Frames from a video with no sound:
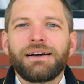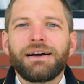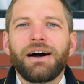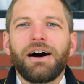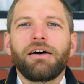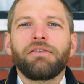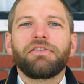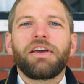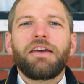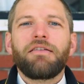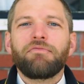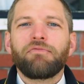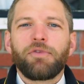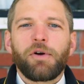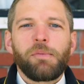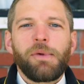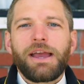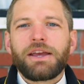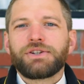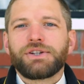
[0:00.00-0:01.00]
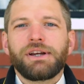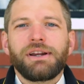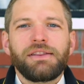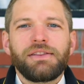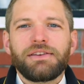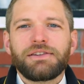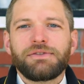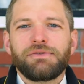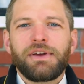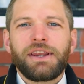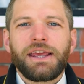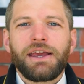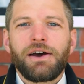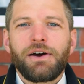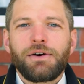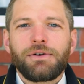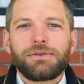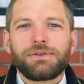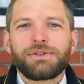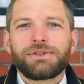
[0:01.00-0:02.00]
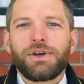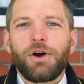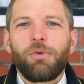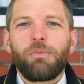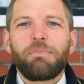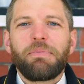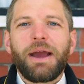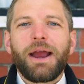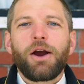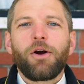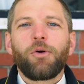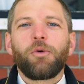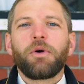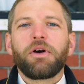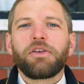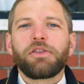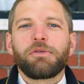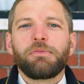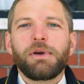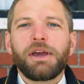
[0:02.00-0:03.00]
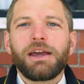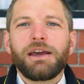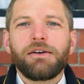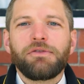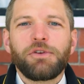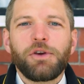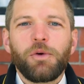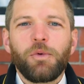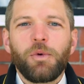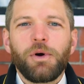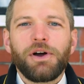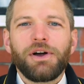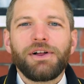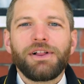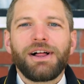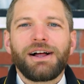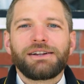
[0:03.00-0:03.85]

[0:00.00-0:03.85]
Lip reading: of information in this video, so bear with me if you will.